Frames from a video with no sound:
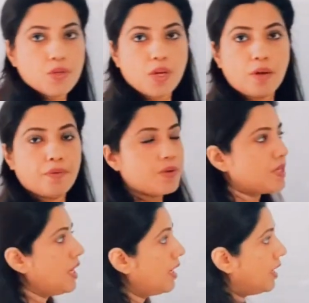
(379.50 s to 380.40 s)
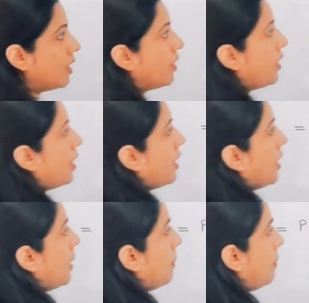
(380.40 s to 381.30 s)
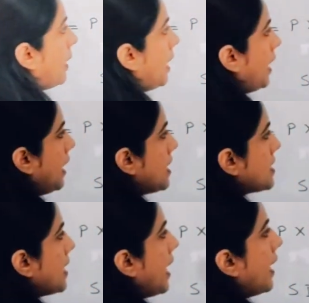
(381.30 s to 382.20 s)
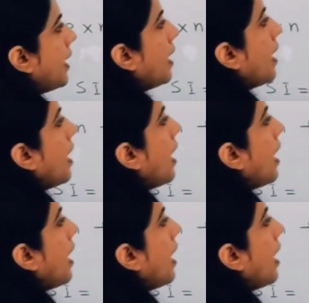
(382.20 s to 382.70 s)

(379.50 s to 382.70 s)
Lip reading: So now if you see here, P is there,